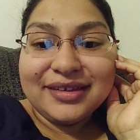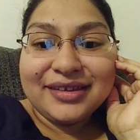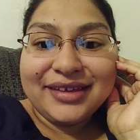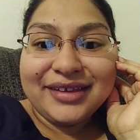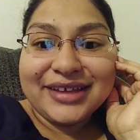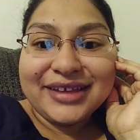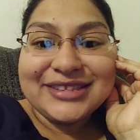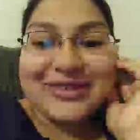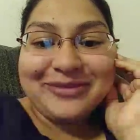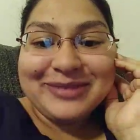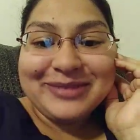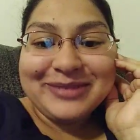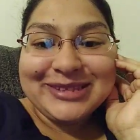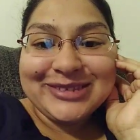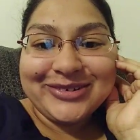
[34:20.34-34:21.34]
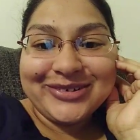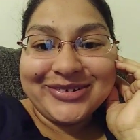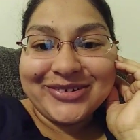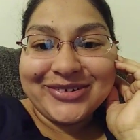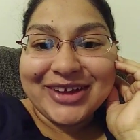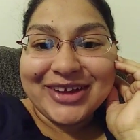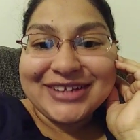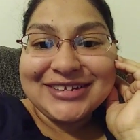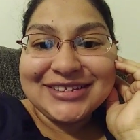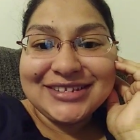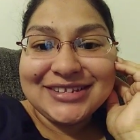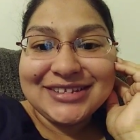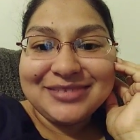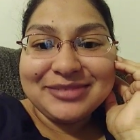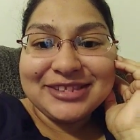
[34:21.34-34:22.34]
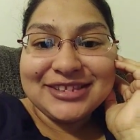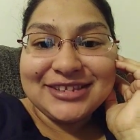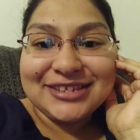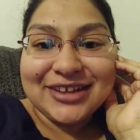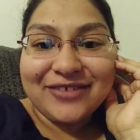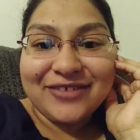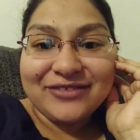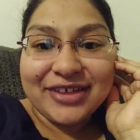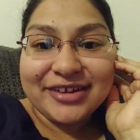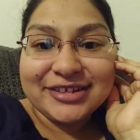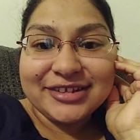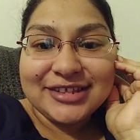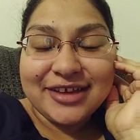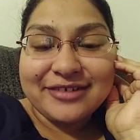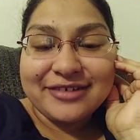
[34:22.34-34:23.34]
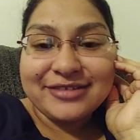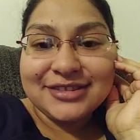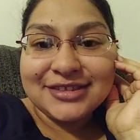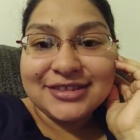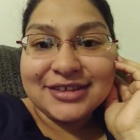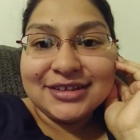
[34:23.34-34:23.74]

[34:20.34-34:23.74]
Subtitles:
Yes, that would be so cool, right, to see Mrs. Doubtfire's house